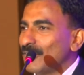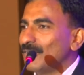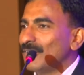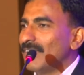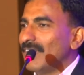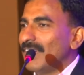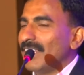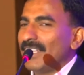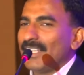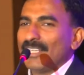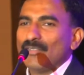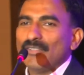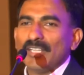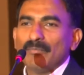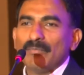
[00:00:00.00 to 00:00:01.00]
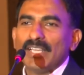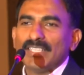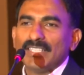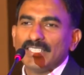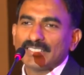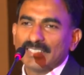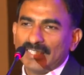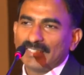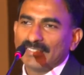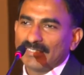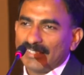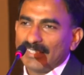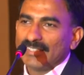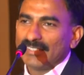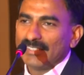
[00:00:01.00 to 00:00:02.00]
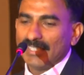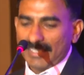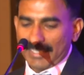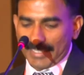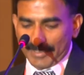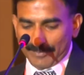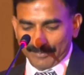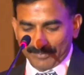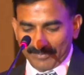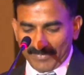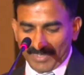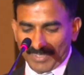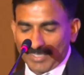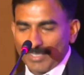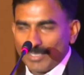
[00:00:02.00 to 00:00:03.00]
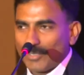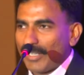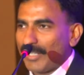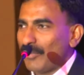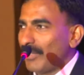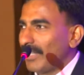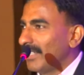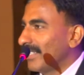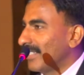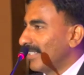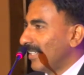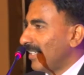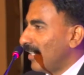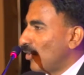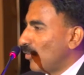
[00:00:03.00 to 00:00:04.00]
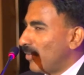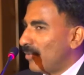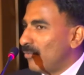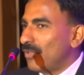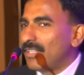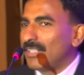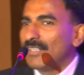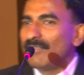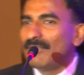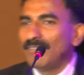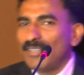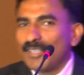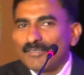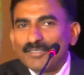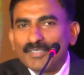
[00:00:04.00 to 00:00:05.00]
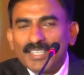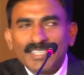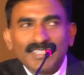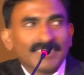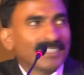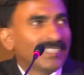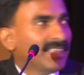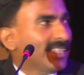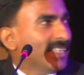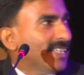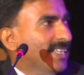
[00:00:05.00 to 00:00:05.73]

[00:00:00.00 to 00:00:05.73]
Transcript: So good and bad in this slide, right? So anyway, I hope I've woken up all of you guys.